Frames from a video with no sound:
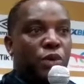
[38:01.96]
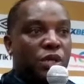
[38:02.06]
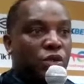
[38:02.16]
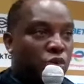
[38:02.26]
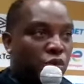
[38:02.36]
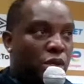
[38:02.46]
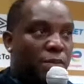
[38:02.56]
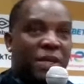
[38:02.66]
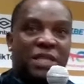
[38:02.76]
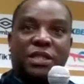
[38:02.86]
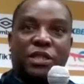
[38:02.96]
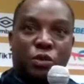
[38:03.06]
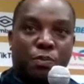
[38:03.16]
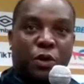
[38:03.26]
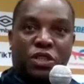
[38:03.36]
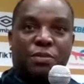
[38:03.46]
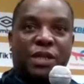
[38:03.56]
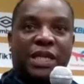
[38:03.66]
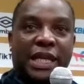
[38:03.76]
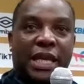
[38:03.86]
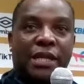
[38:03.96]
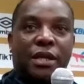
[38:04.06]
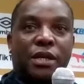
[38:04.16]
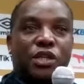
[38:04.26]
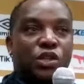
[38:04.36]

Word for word: you want to do the best that you possibly can.